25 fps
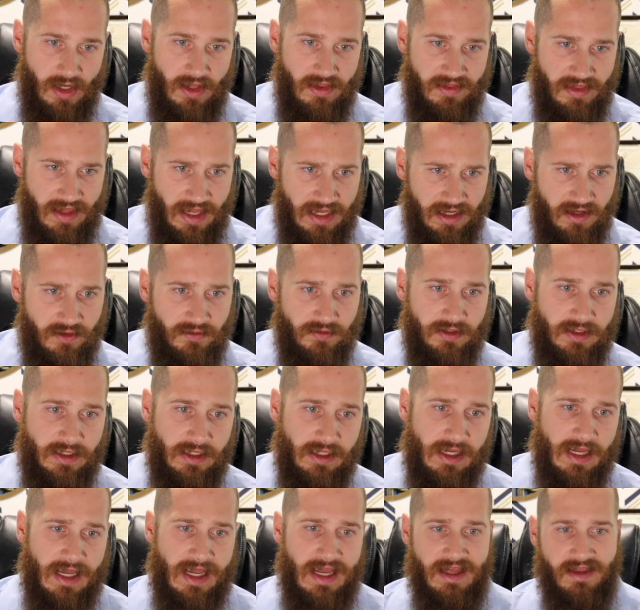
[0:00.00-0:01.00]

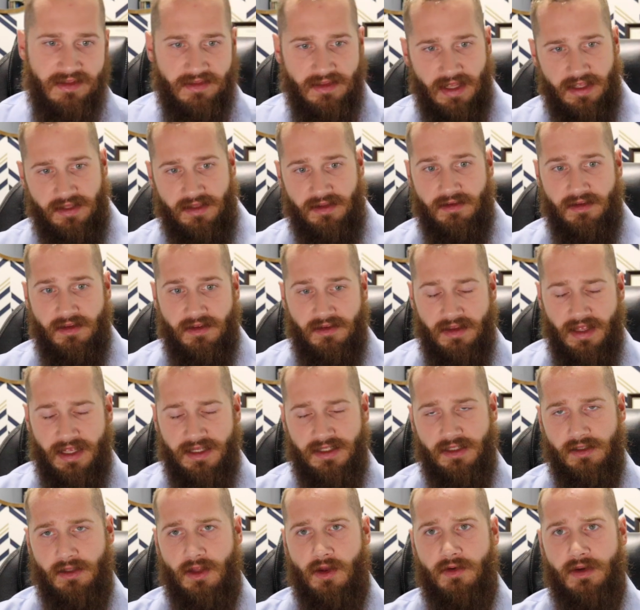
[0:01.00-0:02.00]
Thankfully, the
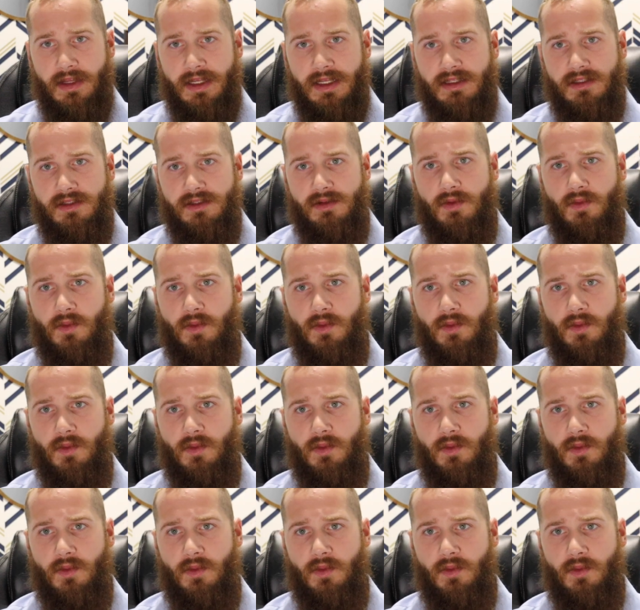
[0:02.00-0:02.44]
Thessalonians